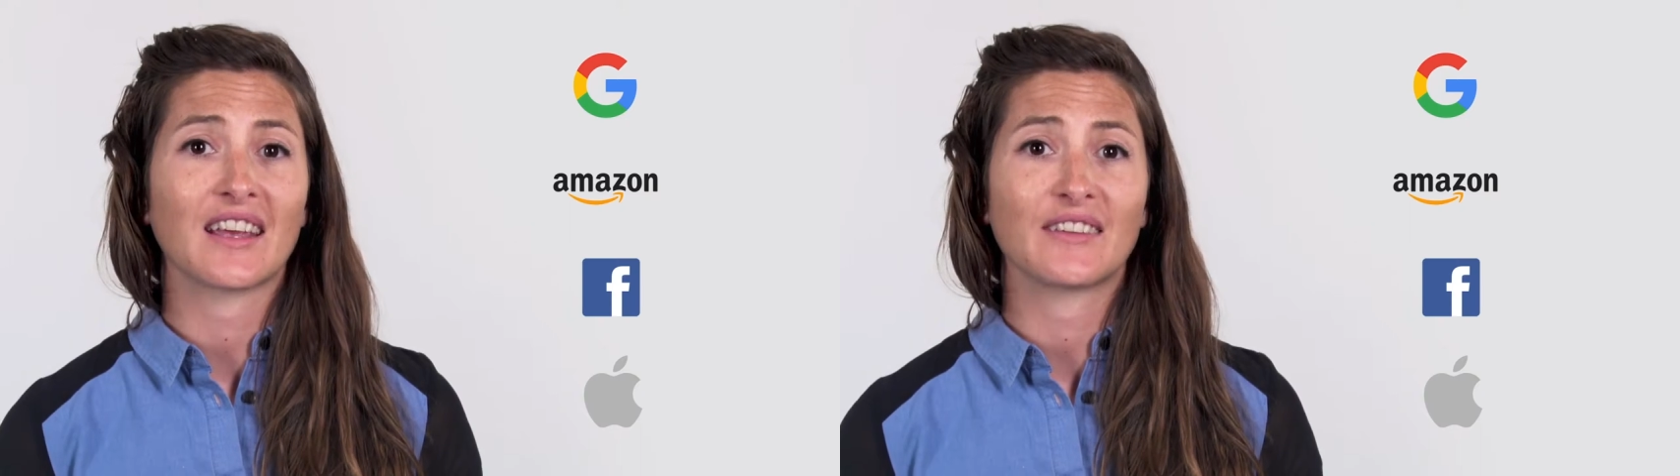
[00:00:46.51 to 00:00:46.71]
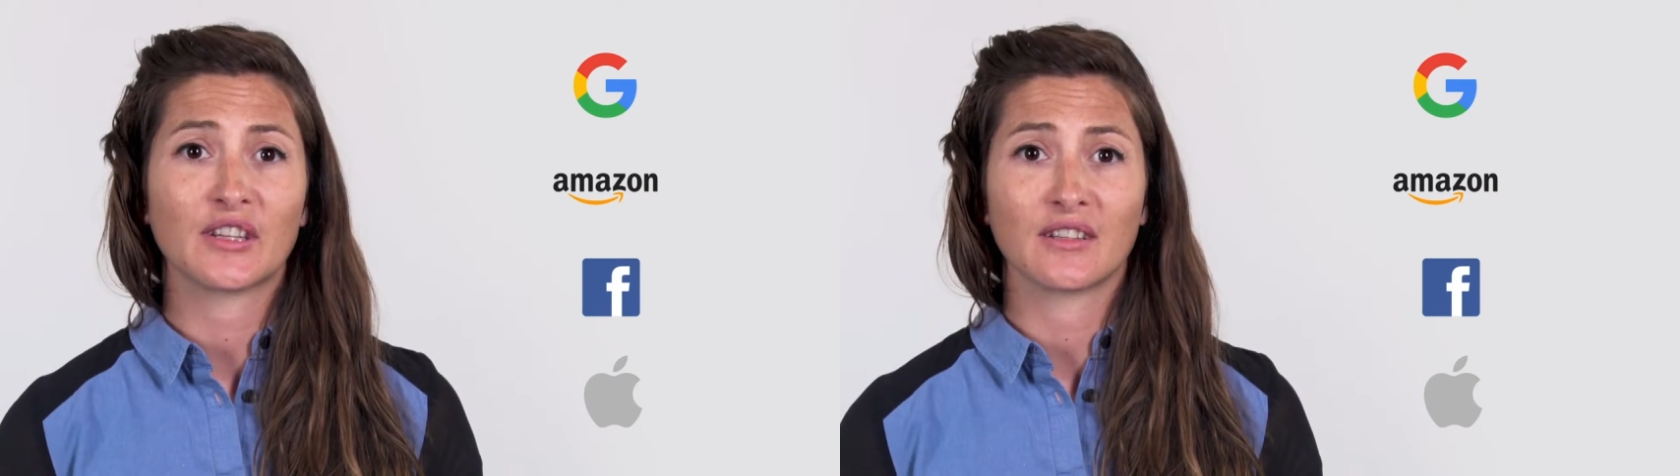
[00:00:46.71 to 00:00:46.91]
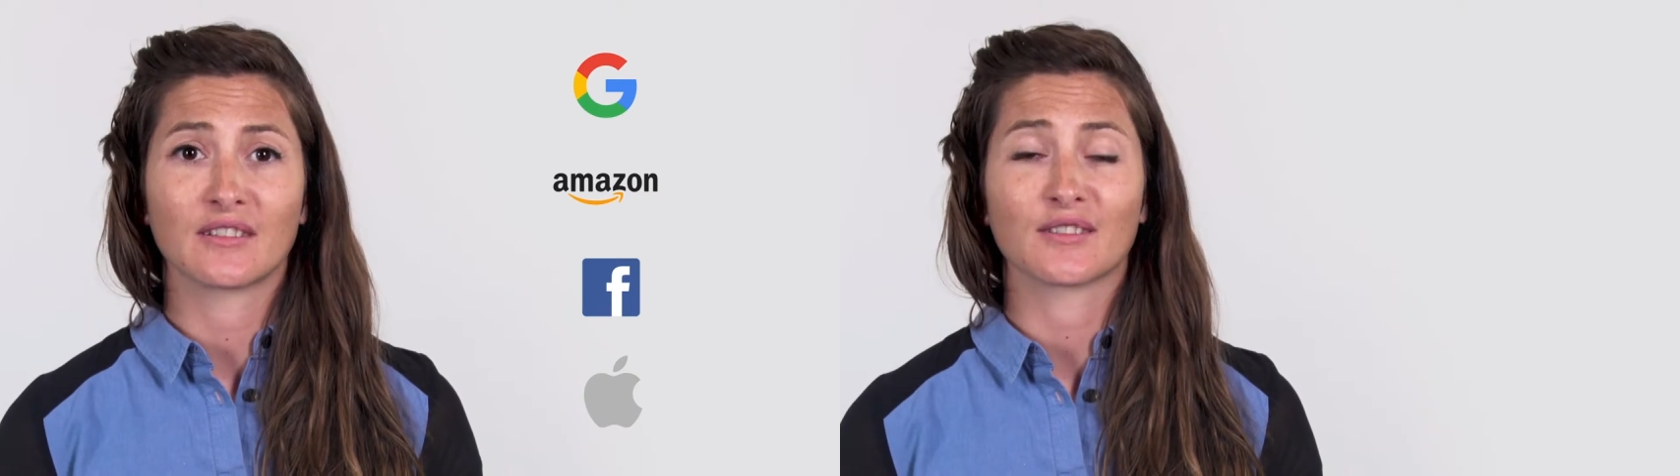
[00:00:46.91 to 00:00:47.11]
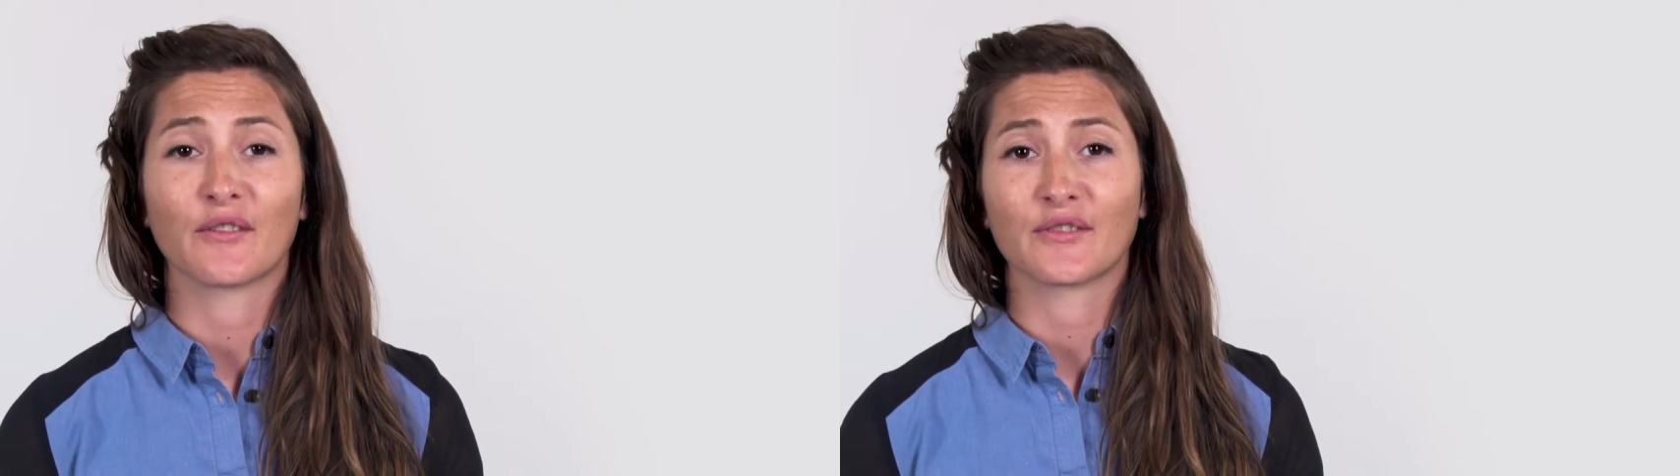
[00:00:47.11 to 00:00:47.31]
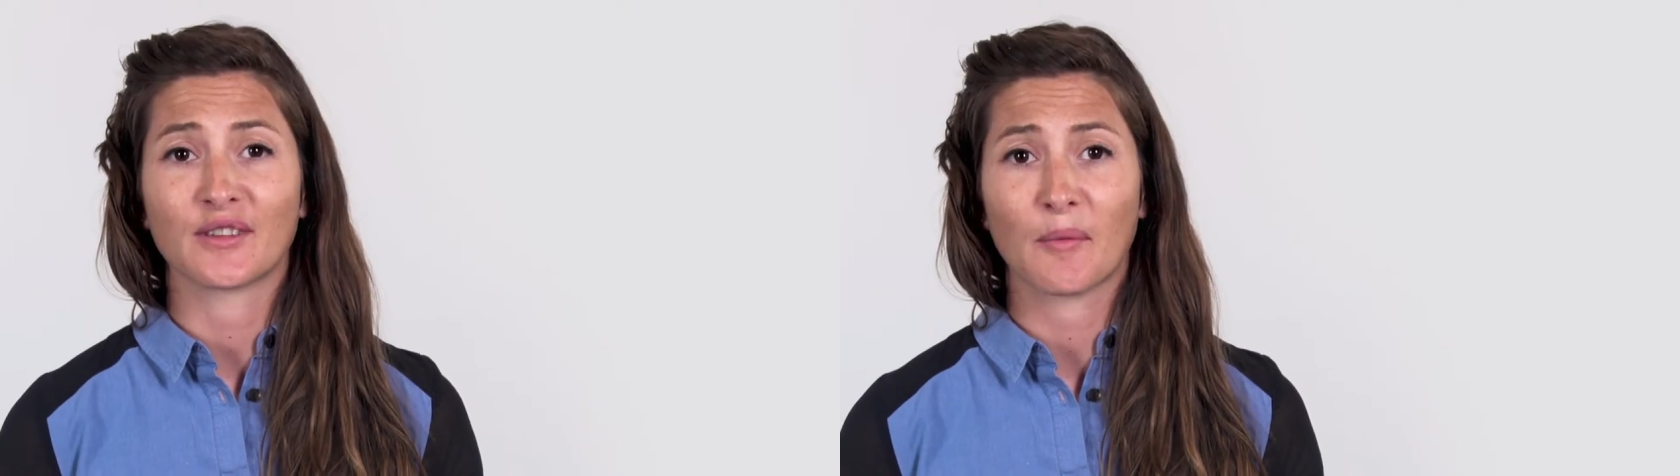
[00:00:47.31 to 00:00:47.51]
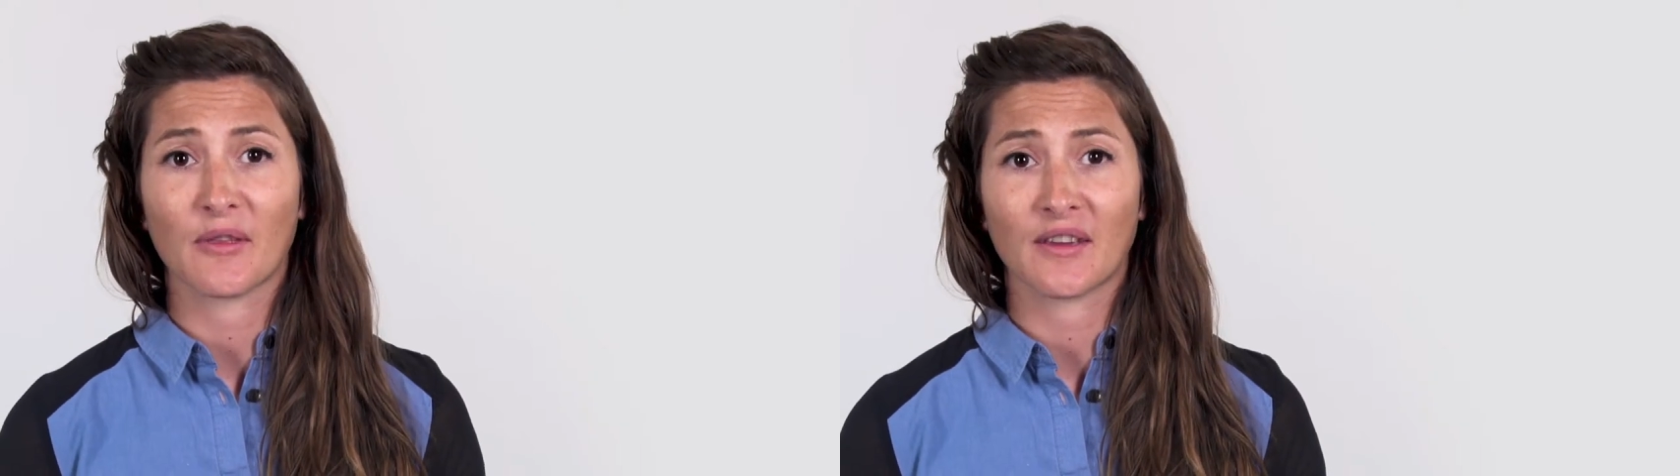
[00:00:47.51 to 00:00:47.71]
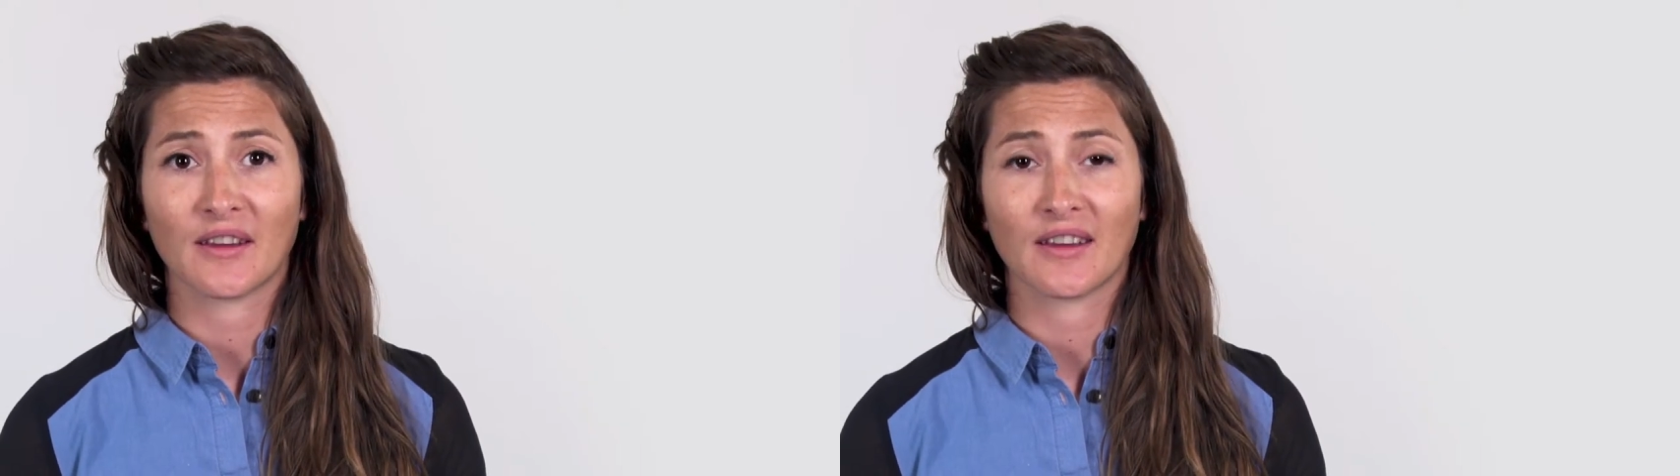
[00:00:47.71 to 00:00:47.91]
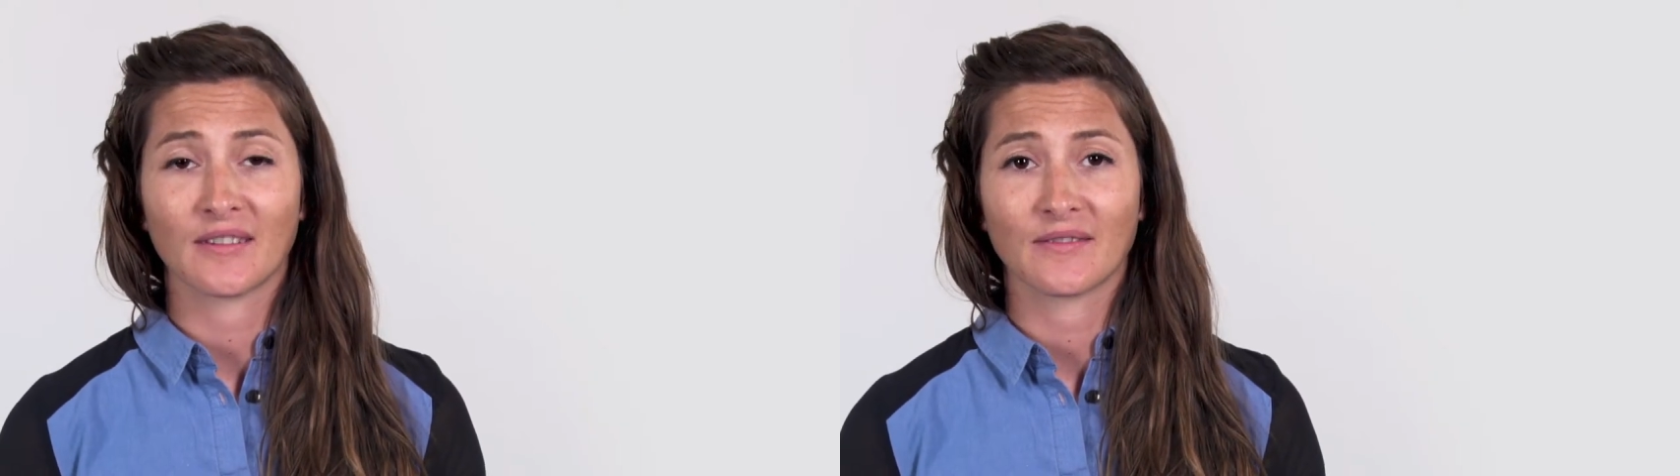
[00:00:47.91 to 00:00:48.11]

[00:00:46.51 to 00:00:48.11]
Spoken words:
evidence of something.